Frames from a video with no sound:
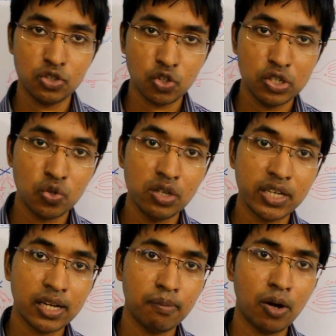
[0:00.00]
So it will
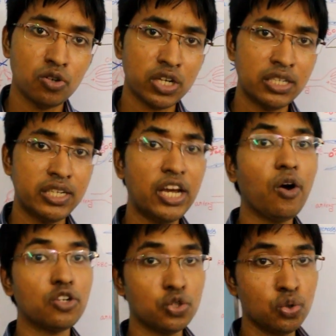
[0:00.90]
take about a day
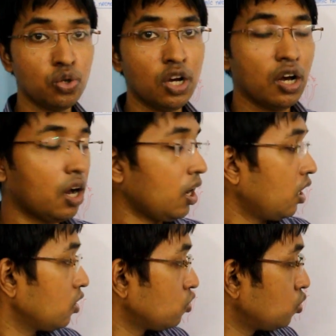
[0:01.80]
or two
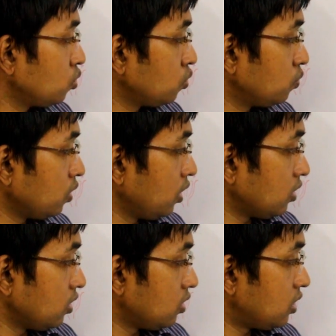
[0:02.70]
to
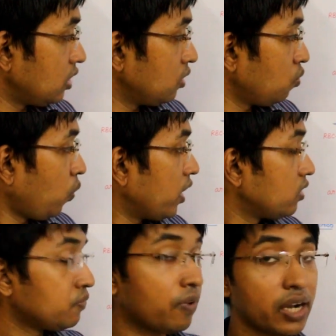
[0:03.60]
see well
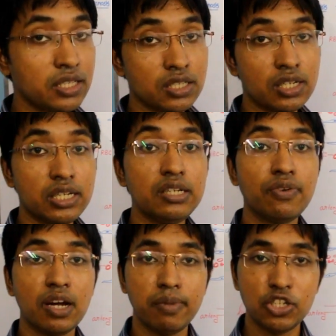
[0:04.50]
defined
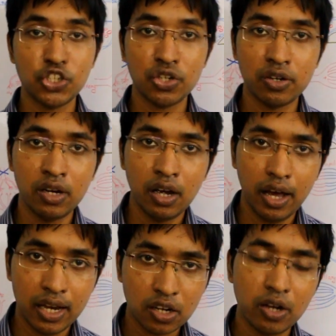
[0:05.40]
inflammation
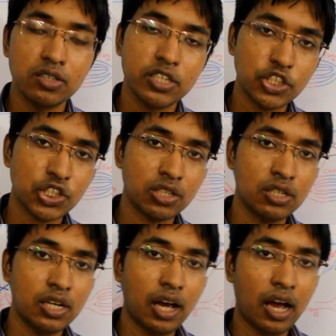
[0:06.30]
and
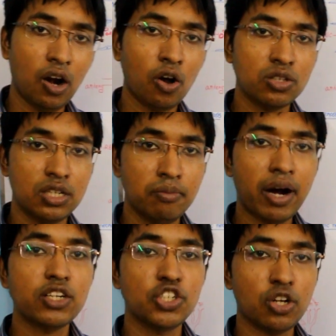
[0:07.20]
congestion along the
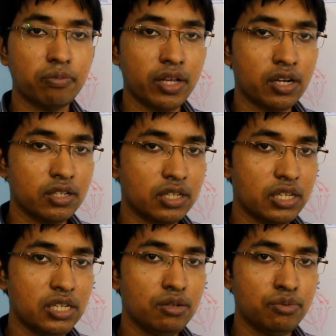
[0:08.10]
margin of the
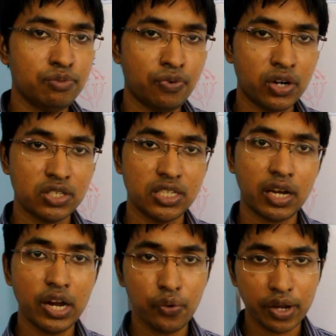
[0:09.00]
infarcted
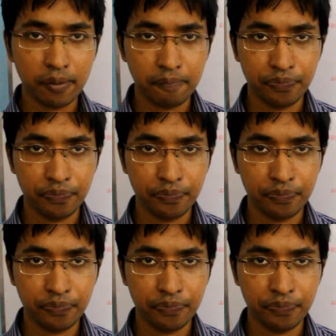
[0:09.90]
area.